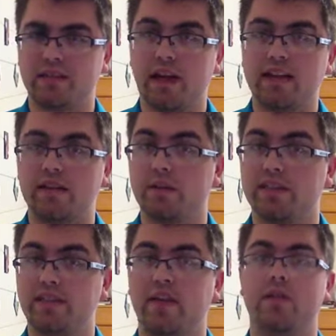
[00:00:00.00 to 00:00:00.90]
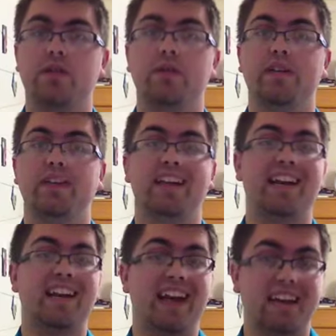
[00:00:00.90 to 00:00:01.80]
degrees south, you would
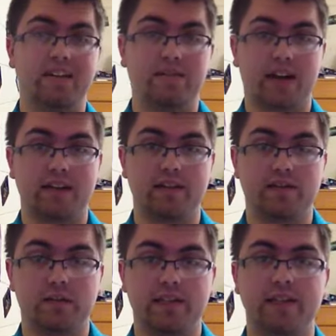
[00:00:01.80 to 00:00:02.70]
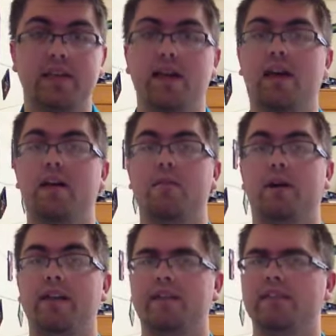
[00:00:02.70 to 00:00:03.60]
get negative 90 degrees.
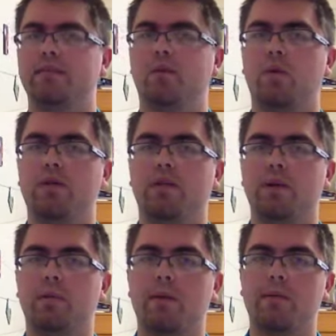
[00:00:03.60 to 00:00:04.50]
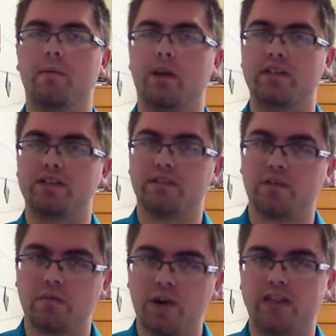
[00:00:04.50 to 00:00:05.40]
But I think it's important that we remember what the
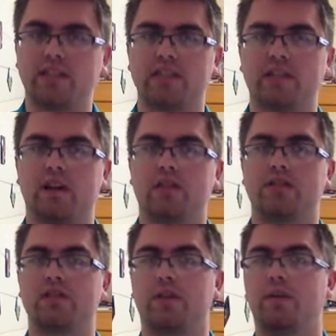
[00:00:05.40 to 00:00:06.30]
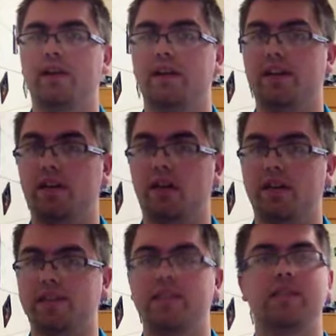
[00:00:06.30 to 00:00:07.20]
directions are. So in our
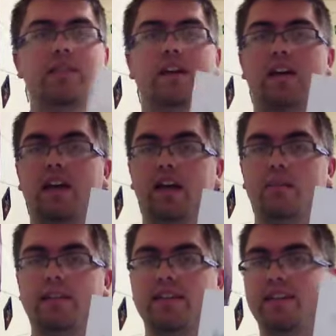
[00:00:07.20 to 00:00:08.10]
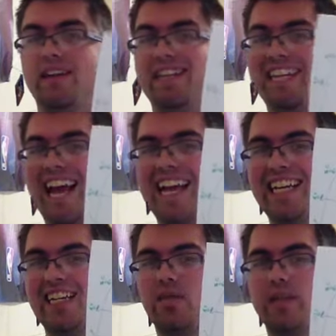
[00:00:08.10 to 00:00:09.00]
lessons, please say
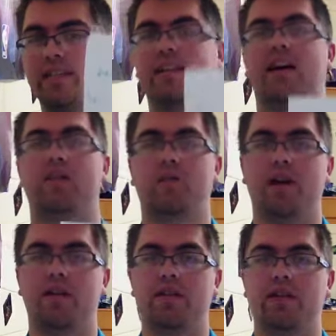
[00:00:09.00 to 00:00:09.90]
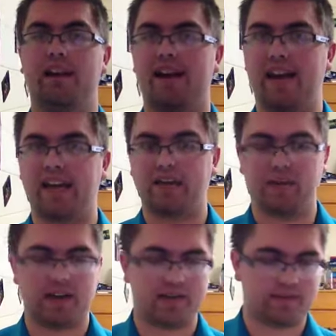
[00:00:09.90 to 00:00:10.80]
90 degrees south rather than negative
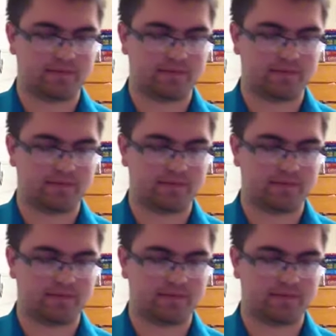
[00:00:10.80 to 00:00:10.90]
90.